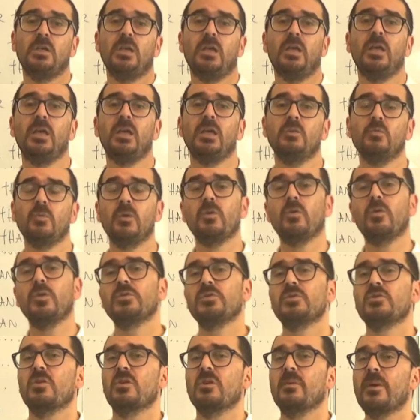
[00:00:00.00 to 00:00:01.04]
and we're
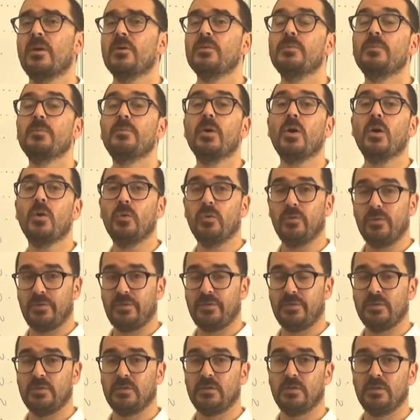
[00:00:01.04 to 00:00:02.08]
going to talk about
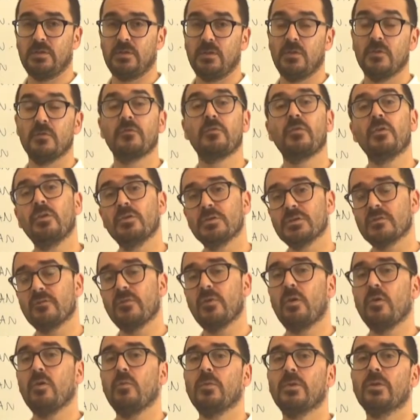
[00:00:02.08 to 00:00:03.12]
both. First of
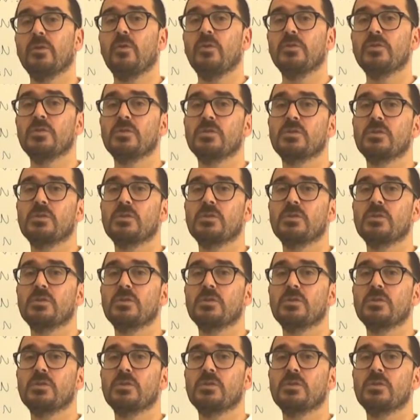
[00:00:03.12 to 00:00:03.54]
all, we're going to